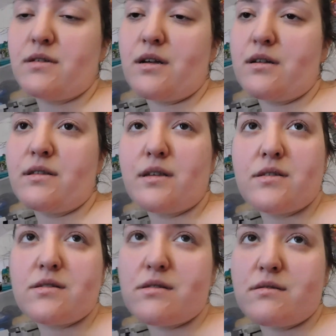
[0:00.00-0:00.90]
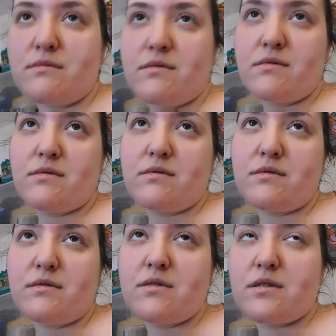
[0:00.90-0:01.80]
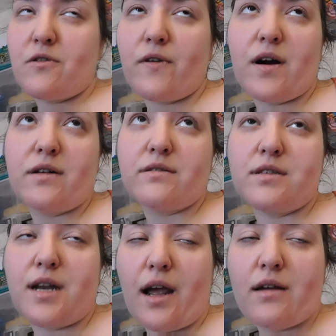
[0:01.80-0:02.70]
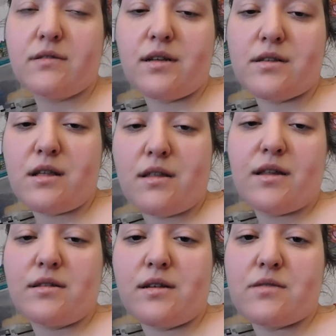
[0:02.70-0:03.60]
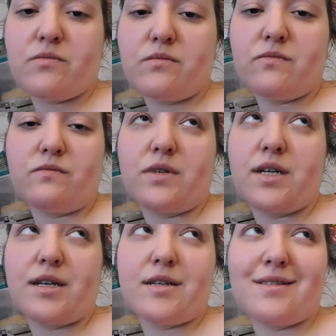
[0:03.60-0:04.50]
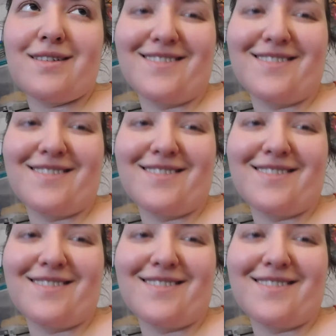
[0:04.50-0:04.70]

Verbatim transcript: uh, that's so far today. that's what it is.